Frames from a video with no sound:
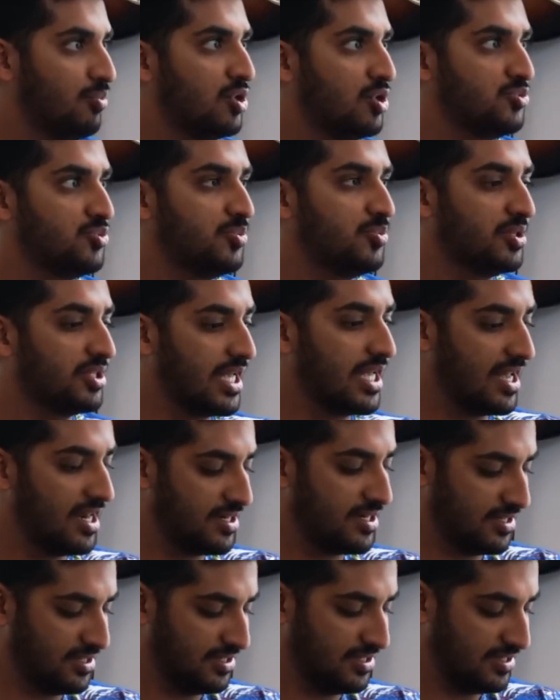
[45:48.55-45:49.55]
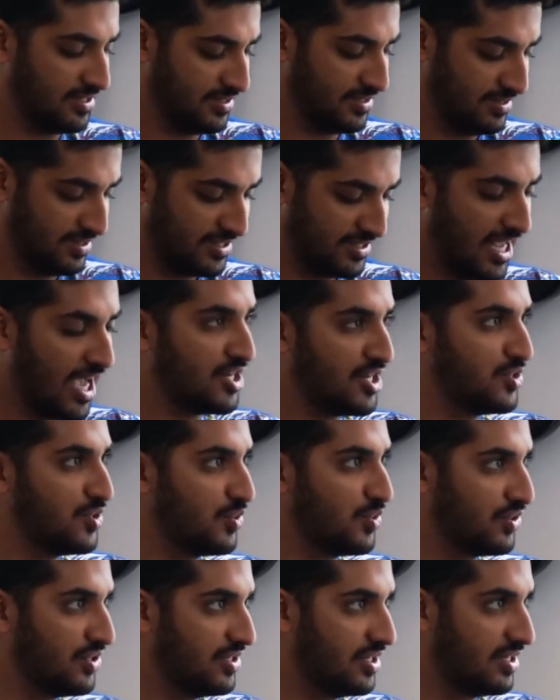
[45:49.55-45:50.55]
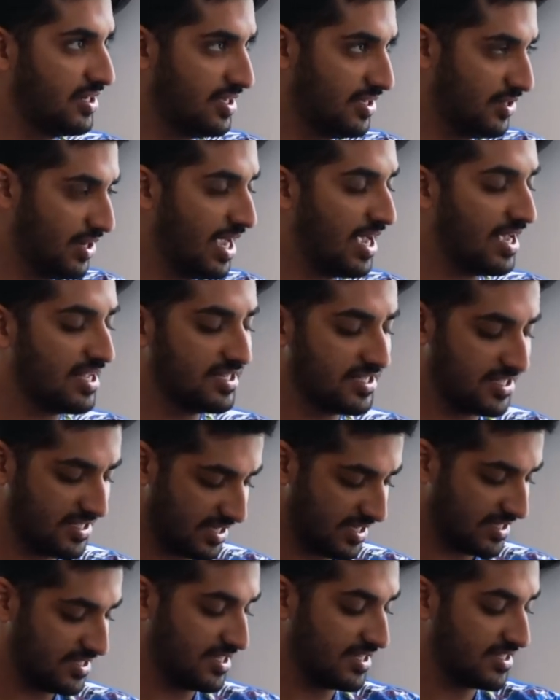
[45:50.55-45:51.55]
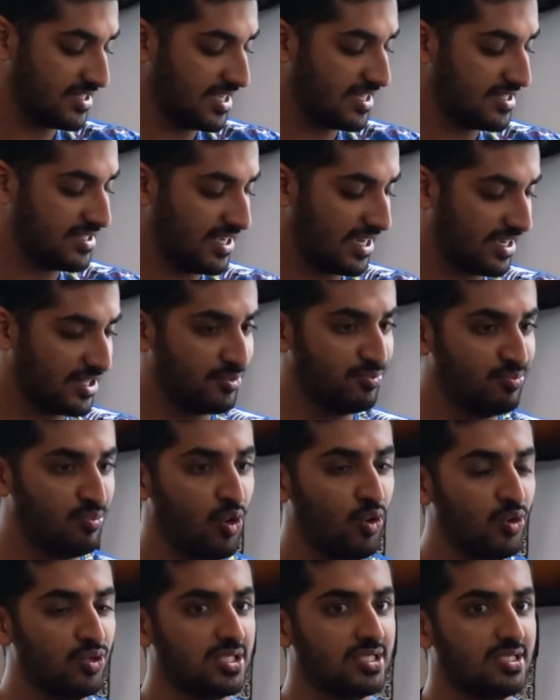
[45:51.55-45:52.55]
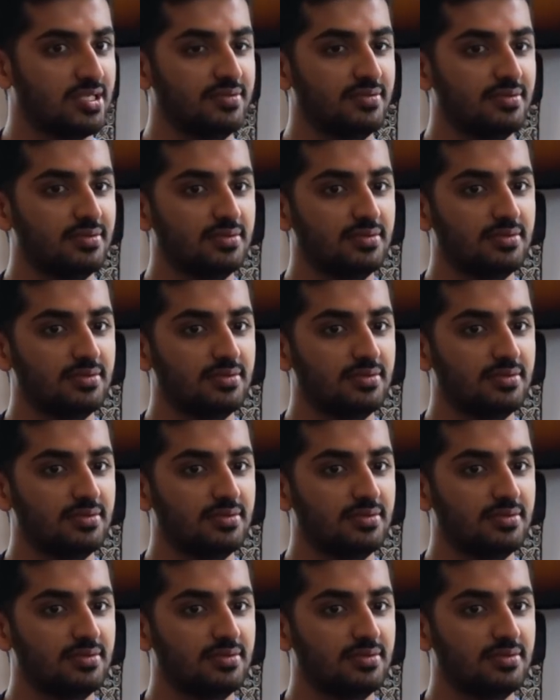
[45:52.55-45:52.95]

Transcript: Most people get it tattooed on their hands because it's like the most